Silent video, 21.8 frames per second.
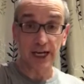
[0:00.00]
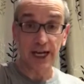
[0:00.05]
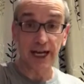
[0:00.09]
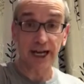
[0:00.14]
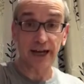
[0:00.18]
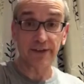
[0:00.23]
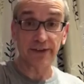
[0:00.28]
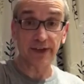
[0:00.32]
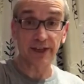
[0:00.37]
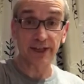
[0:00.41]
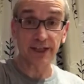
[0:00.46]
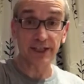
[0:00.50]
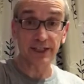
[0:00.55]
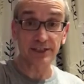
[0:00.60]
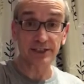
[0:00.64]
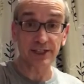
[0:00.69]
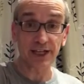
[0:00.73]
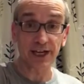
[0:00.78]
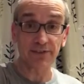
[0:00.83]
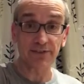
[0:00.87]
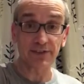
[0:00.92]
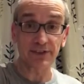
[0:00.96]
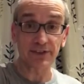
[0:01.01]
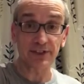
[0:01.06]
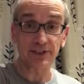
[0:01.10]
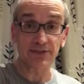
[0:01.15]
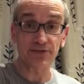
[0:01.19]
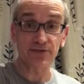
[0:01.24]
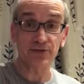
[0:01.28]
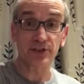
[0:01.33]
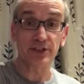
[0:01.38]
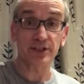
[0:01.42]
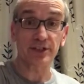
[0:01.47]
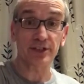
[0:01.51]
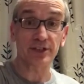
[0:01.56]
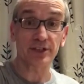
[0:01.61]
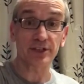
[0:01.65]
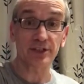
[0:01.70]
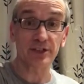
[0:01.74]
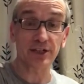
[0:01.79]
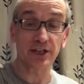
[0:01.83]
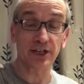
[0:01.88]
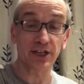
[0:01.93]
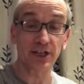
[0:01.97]
and they each have a different
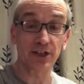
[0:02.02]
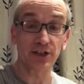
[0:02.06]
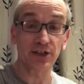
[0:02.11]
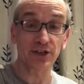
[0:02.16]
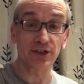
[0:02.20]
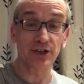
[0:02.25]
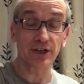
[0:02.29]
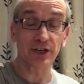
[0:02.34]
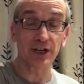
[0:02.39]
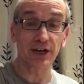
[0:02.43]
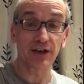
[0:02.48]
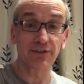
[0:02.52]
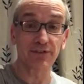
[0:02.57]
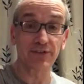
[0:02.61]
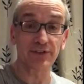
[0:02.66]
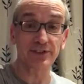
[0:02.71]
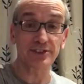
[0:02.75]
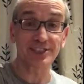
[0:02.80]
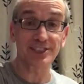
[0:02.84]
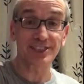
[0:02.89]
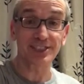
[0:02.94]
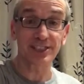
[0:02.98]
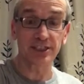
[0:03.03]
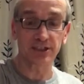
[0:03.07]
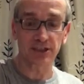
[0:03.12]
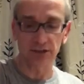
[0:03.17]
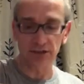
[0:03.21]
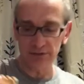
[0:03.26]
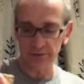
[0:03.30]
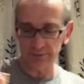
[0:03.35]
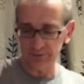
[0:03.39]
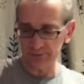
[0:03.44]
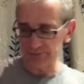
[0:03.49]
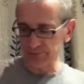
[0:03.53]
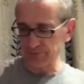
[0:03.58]
color of seal.